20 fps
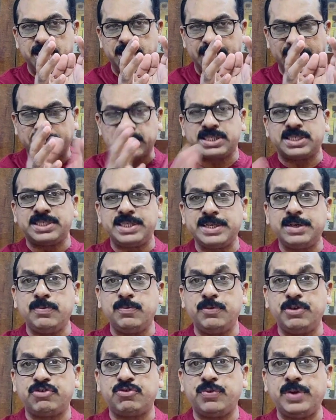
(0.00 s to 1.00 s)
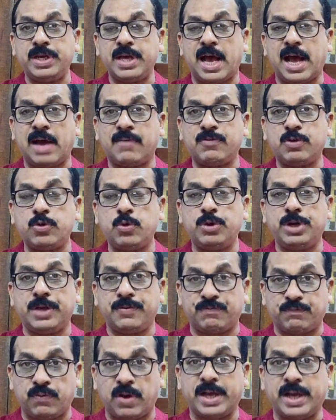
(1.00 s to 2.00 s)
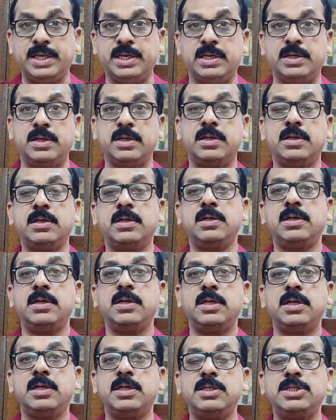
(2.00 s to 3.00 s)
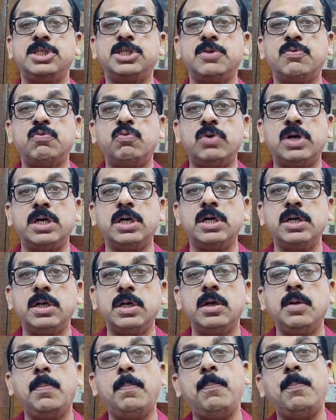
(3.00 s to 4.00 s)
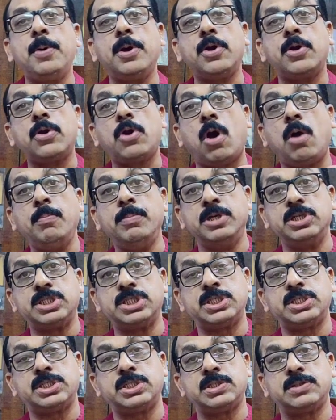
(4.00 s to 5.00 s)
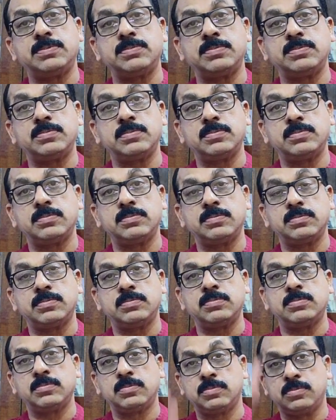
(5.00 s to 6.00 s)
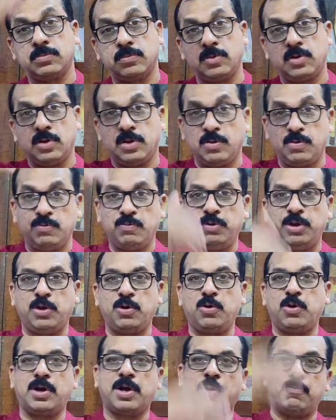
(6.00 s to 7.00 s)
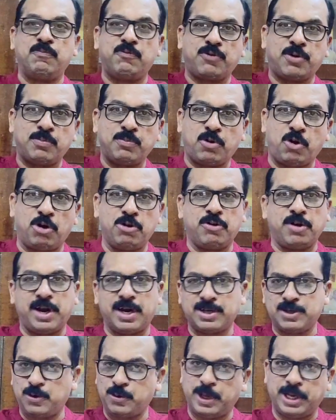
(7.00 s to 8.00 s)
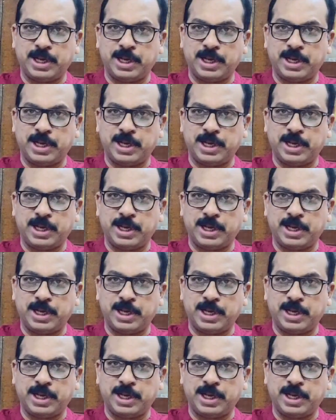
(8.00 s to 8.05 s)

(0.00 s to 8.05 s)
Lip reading: next term which we have to define is the word promise. We come from contract to